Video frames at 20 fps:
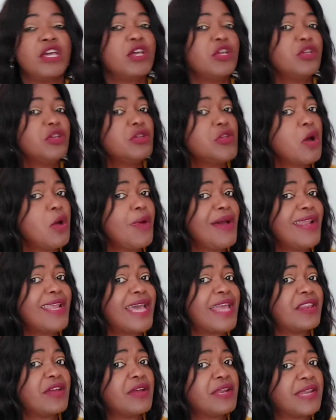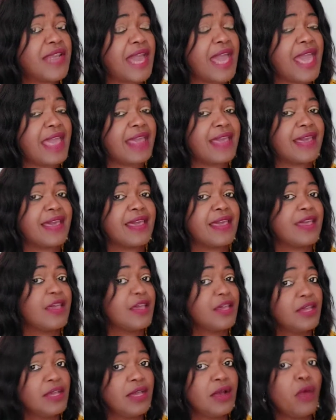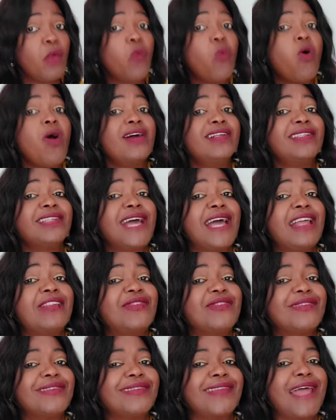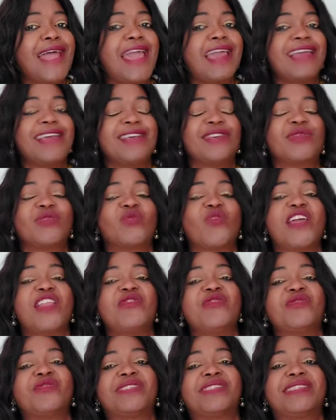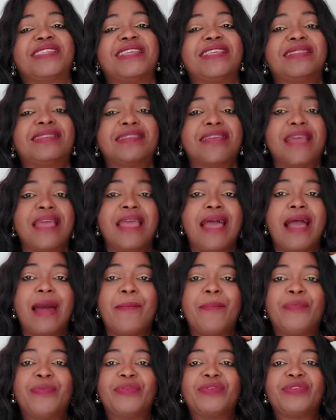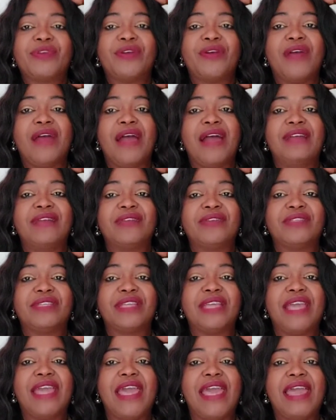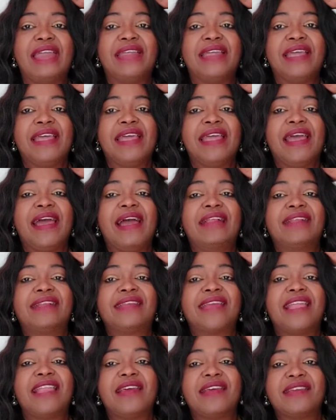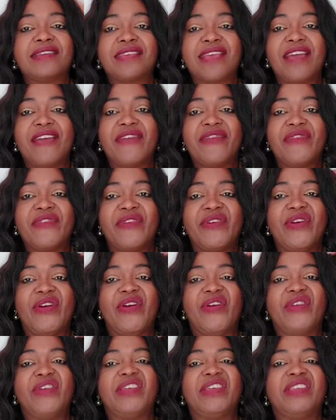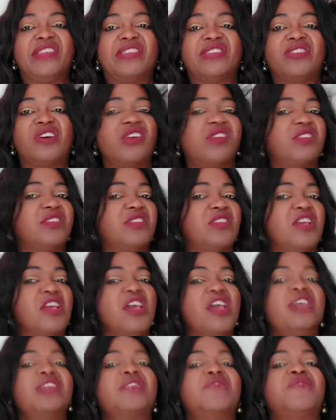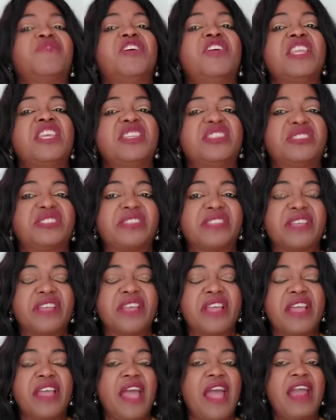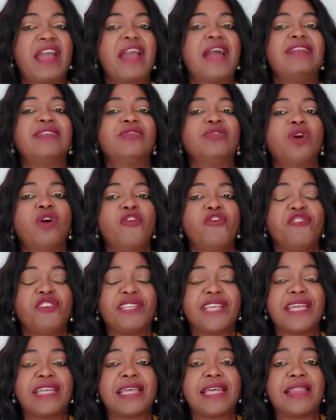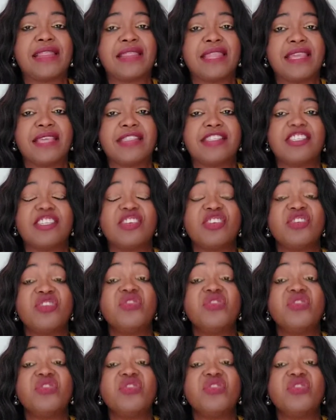You know what I don't like? What I don't like is when you sit and put your hand on the head and tell yourself, oh, it's just, it's finished. I can't go further than this.